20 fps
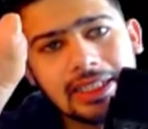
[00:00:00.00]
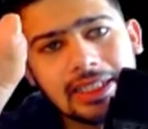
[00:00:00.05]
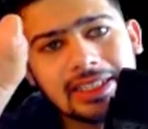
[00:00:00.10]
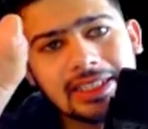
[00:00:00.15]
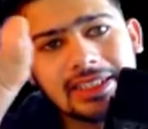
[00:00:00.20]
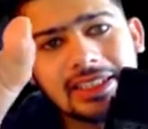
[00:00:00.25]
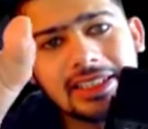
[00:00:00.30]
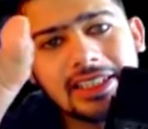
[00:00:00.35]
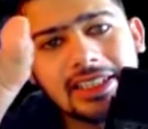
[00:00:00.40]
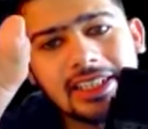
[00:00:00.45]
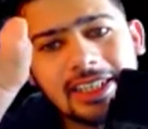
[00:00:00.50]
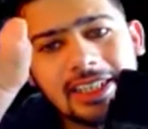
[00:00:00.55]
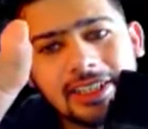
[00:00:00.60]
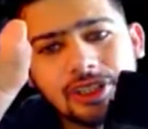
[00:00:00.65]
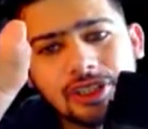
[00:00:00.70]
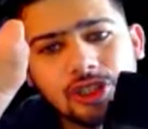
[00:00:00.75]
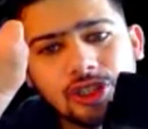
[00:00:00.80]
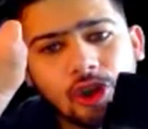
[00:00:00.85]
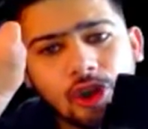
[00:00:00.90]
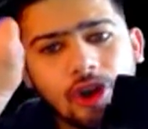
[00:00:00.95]
the
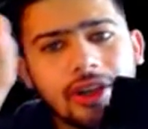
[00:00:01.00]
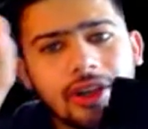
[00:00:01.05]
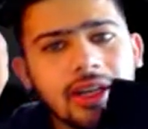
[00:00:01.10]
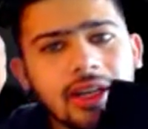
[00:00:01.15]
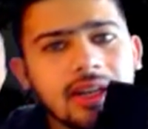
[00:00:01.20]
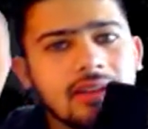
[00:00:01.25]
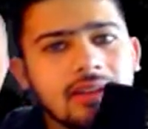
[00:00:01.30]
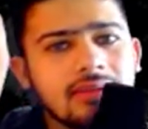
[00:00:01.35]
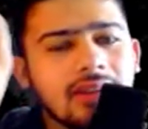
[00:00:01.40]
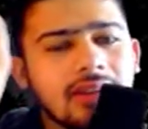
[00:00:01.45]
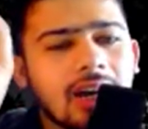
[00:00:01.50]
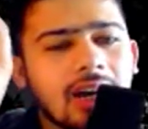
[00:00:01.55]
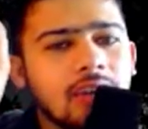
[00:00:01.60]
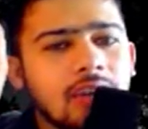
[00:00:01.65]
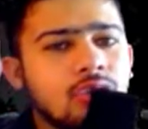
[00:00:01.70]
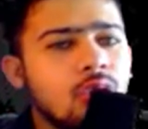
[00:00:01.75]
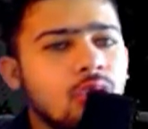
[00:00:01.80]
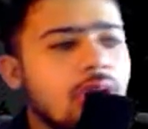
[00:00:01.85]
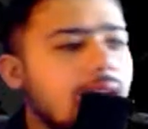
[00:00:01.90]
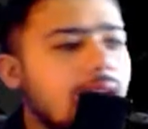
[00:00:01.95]
historic
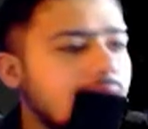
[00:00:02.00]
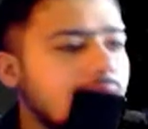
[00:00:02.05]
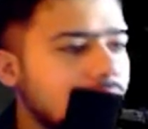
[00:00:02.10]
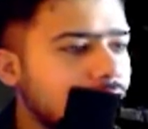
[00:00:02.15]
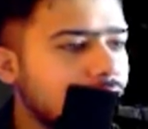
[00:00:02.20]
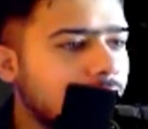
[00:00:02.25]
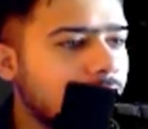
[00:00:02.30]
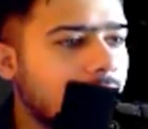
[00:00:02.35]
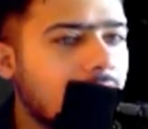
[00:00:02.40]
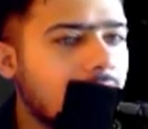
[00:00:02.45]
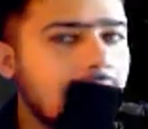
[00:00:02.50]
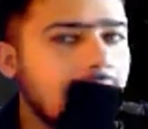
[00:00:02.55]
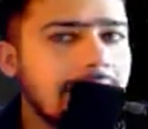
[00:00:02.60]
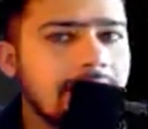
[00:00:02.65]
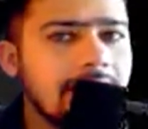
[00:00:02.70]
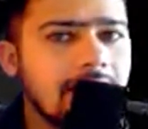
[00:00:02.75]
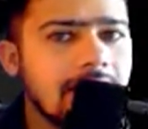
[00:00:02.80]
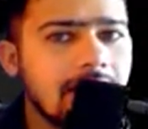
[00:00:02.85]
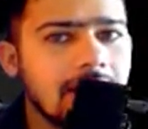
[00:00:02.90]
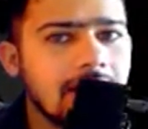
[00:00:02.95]
Ashoka Stupa
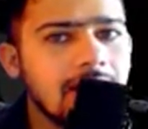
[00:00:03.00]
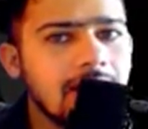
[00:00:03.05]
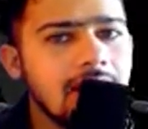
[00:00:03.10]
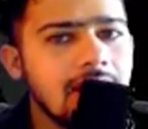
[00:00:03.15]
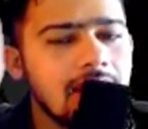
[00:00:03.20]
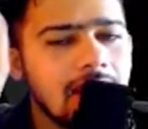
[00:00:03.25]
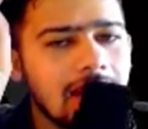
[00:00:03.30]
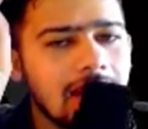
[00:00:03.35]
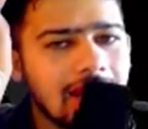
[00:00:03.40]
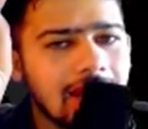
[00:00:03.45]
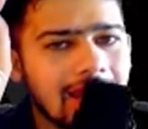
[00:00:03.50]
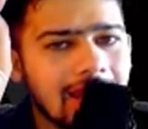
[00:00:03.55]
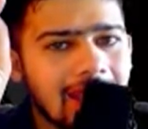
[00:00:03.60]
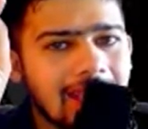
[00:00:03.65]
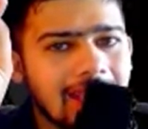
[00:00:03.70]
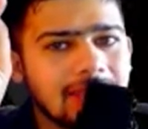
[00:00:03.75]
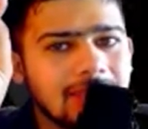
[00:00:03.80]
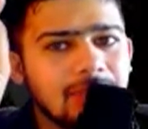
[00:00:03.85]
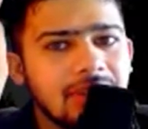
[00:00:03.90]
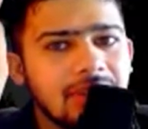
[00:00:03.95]
in Leh
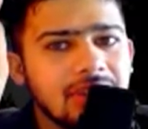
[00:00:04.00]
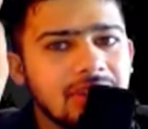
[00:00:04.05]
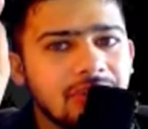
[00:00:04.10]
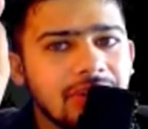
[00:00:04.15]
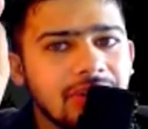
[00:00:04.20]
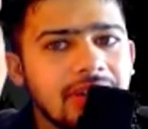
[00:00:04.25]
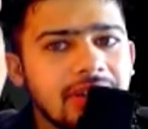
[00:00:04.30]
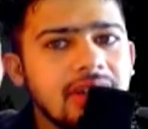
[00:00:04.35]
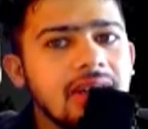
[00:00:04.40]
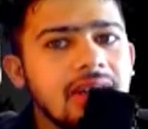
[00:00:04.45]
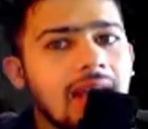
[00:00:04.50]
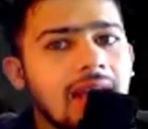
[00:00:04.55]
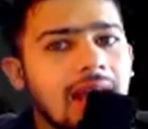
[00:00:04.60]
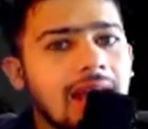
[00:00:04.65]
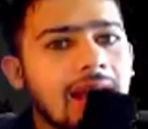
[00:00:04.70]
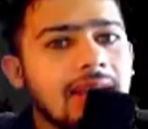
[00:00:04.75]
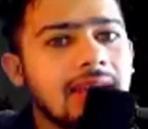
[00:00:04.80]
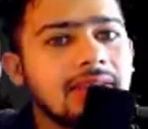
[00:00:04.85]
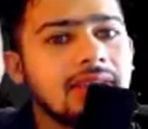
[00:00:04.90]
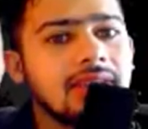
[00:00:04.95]
has been treated
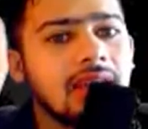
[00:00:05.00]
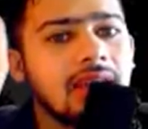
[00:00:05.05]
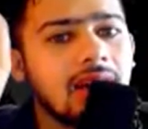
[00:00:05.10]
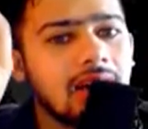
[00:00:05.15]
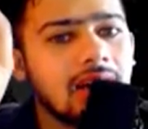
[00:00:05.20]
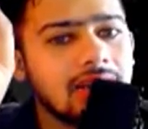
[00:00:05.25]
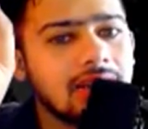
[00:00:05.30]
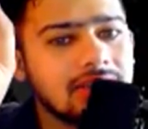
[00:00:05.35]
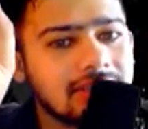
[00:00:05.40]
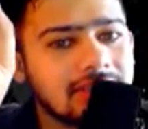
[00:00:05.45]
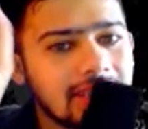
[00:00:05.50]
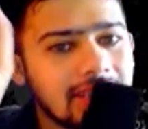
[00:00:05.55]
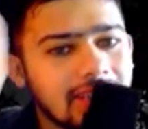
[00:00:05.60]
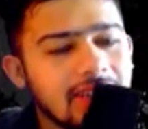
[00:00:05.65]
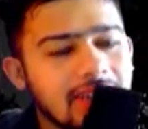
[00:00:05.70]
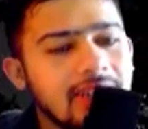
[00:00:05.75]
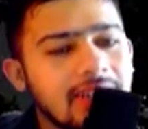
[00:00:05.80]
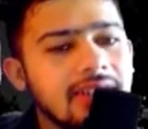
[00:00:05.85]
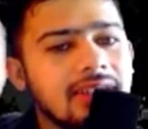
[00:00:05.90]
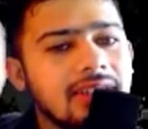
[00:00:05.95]
as a
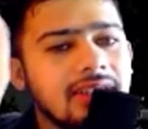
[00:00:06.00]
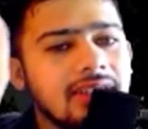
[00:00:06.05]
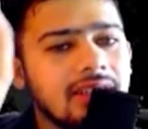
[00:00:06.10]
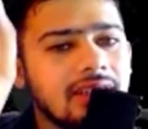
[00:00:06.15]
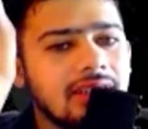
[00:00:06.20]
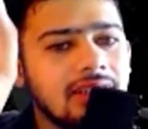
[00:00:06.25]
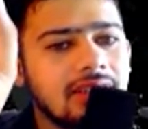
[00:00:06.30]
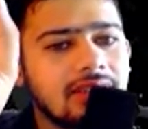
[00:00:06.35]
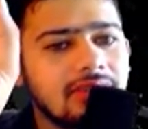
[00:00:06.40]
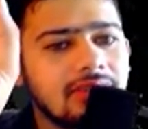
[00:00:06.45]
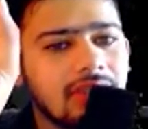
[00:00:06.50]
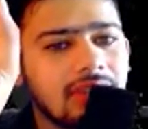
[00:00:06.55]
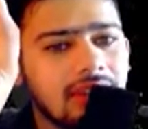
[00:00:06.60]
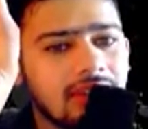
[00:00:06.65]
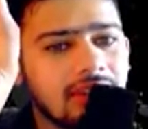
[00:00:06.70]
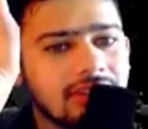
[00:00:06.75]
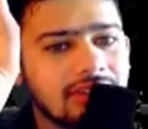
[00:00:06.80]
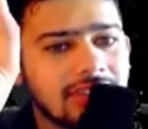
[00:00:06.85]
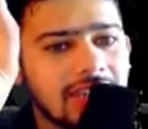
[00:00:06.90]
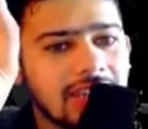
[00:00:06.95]
sacred uh,
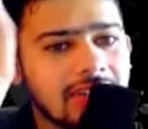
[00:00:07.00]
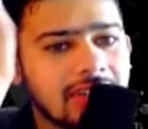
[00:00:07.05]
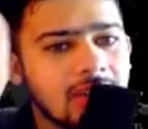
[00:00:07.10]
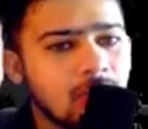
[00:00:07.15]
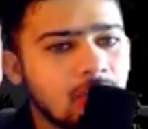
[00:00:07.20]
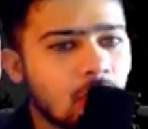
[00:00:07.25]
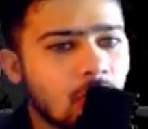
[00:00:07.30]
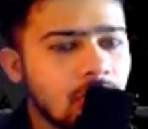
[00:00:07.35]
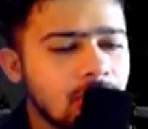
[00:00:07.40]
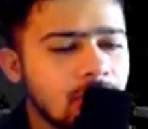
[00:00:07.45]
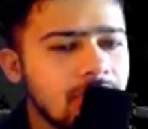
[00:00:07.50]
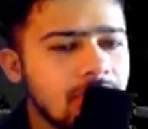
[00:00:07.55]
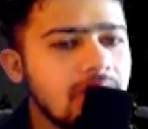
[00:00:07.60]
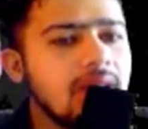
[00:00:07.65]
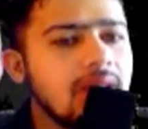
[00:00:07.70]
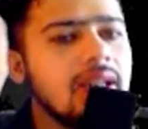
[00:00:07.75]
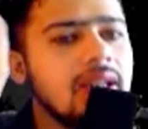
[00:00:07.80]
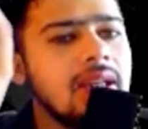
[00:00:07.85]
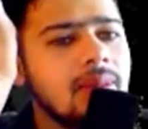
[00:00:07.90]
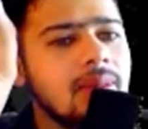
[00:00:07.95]
a sacred monument
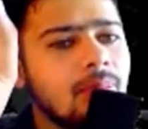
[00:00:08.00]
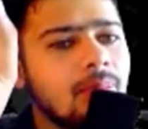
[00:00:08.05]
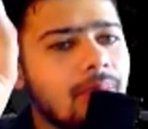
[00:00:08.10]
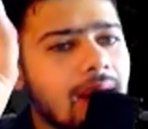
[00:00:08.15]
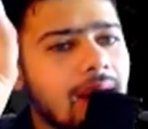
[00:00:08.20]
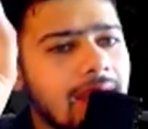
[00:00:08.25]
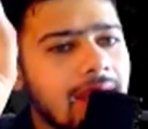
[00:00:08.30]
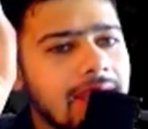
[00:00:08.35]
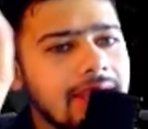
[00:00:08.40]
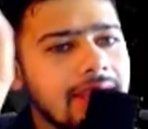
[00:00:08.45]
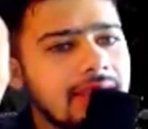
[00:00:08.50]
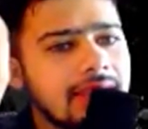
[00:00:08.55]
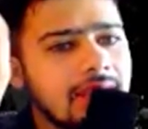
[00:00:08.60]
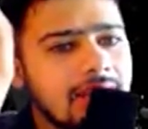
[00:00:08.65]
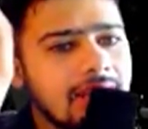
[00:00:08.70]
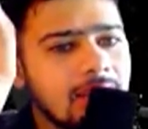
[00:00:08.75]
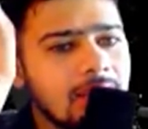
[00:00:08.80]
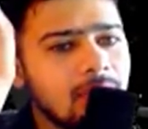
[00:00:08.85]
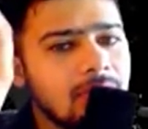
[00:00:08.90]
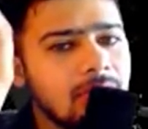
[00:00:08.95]
by the
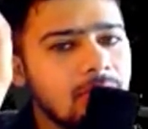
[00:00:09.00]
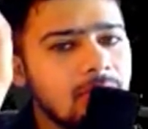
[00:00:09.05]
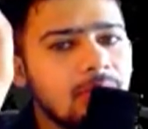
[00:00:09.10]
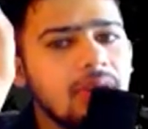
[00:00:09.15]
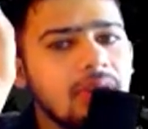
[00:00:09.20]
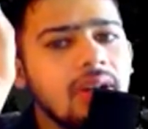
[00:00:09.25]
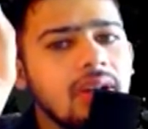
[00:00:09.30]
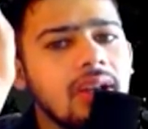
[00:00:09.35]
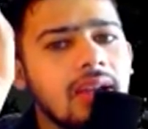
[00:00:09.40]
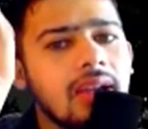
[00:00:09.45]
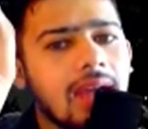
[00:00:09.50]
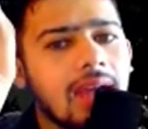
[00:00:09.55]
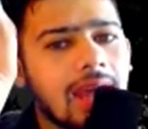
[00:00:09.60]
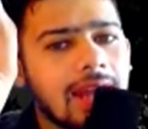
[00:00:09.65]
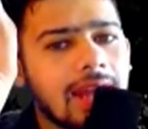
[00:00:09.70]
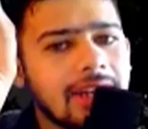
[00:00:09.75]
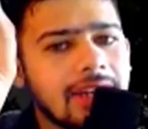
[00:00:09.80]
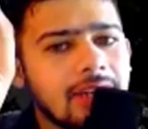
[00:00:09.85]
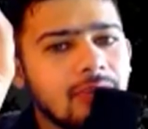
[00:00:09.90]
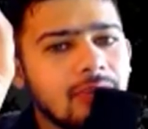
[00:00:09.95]
Leh people
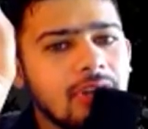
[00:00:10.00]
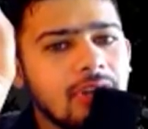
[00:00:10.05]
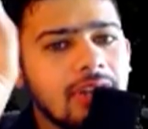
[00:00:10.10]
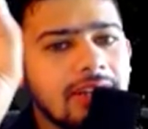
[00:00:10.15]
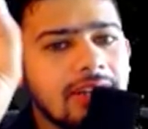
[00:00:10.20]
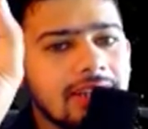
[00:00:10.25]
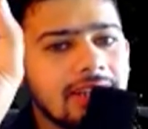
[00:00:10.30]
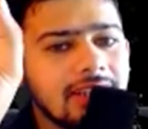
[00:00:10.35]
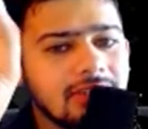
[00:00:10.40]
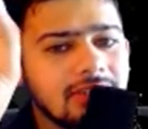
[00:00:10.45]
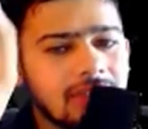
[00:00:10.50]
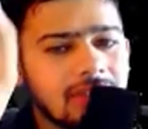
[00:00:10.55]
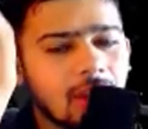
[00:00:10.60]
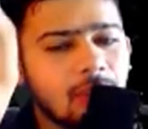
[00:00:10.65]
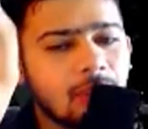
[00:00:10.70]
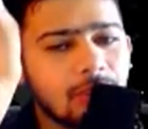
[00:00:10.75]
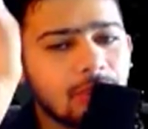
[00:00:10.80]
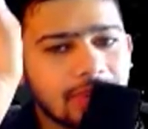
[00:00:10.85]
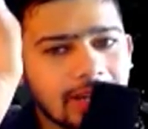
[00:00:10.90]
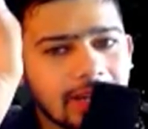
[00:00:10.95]
and it will it is now
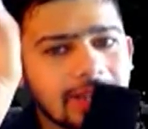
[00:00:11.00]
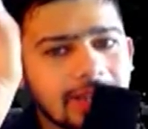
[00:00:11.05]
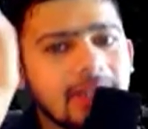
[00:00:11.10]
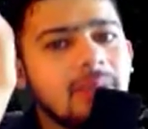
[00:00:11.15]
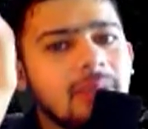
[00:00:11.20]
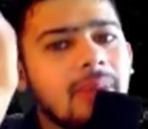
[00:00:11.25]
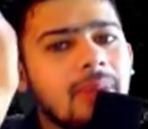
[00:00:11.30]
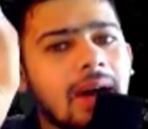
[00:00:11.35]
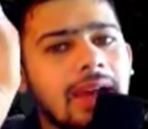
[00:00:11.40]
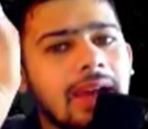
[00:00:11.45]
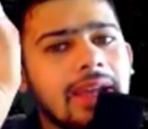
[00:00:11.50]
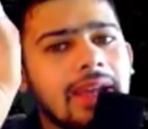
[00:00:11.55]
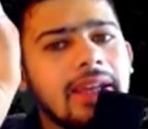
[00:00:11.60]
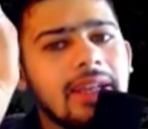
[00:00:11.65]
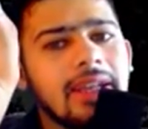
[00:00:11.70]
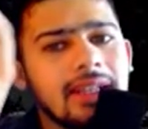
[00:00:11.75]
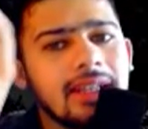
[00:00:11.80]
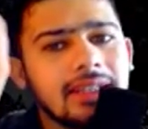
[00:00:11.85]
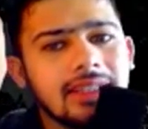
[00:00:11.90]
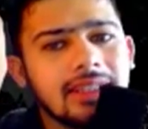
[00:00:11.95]
protected by
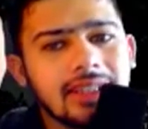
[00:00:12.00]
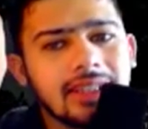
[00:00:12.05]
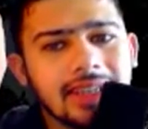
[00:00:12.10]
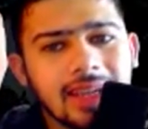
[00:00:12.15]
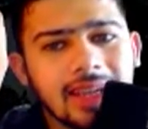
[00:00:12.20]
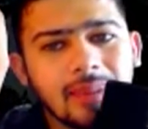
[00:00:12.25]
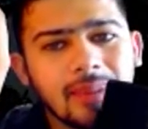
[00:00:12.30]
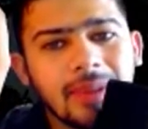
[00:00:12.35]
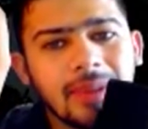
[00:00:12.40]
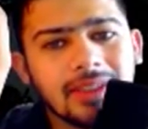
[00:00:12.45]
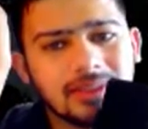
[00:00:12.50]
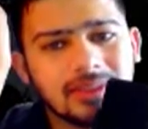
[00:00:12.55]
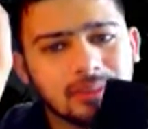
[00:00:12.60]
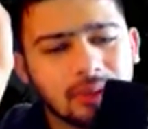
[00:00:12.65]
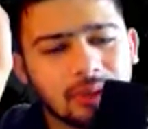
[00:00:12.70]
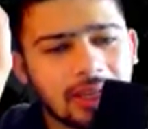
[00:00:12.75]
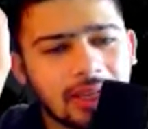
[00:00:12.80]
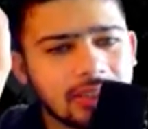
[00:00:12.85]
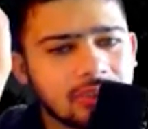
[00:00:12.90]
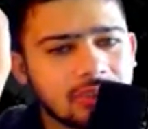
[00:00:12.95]
the Hemis
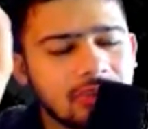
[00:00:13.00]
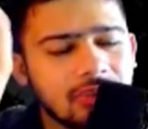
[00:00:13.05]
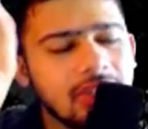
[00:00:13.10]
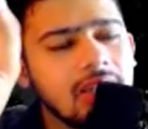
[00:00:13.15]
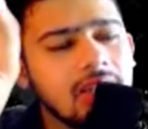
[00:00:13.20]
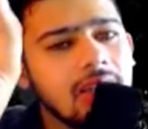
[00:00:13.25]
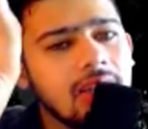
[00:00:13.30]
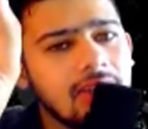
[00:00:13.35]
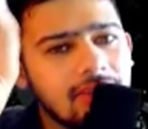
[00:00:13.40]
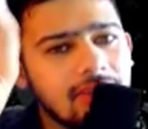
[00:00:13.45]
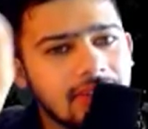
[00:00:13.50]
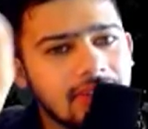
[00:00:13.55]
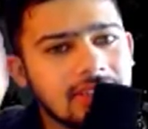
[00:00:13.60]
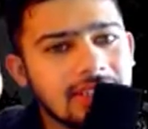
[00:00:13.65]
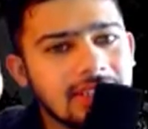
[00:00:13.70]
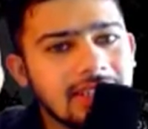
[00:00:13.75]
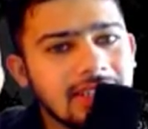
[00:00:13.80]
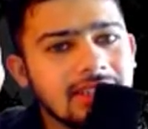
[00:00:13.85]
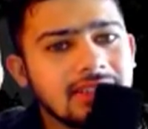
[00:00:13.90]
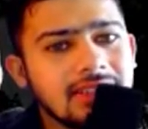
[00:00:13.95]
monastery which
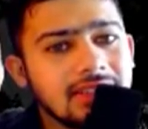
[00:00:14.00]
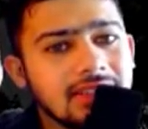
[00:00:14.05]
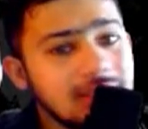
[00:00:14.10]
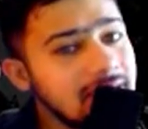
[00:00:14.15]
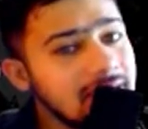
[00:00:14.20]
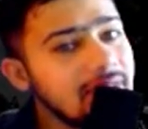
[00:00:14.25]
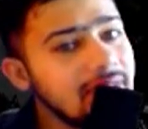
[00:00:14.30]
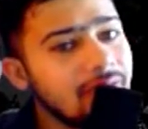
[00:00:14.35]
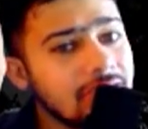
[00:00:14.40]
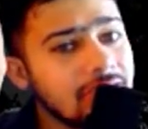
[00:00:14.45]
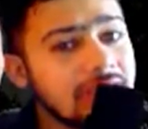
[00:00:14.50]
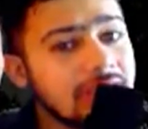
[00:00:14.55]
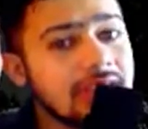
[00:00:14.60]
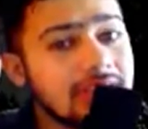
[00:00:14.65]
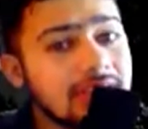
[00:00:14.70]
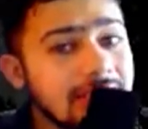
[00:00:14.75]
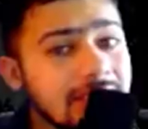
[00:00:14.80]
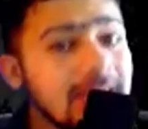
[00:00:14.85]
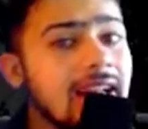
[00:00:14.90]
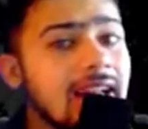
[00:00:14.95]
is the which is
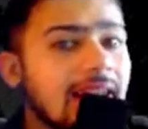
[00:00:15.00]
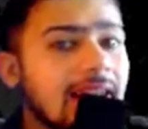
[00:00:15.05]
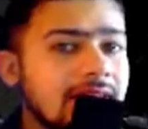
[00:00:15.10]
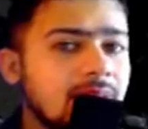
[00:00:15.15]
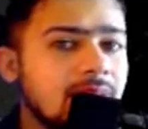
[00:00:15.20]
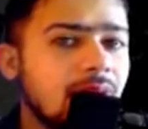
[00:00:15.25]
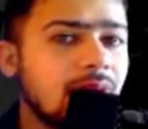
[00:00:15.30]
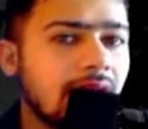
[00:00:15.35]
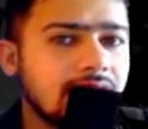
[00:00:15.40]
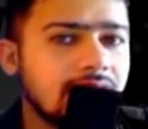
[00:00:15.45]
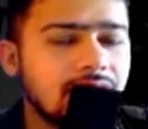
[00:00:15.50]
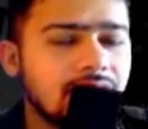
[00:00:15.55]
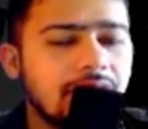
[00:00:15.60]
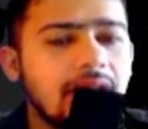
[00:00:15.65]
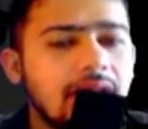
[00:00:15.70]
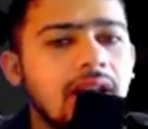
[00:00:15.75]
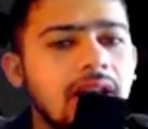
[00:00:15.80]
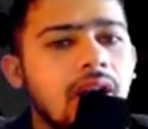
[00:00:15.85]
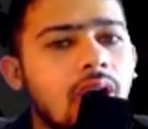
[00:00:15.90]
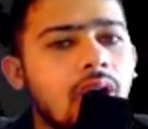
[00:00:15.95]
the largest
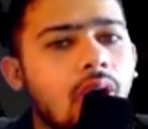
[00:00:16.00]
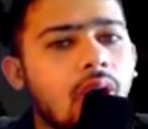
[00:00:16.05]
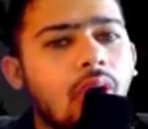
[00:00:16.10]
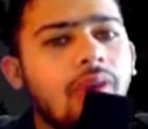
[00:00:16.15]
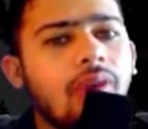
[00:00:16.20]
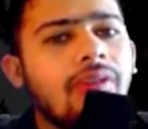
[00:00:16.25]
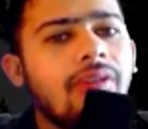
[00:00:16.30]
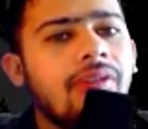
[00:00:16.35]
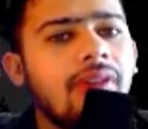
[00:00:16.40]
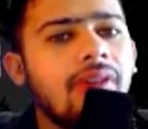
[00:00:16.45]
monastery of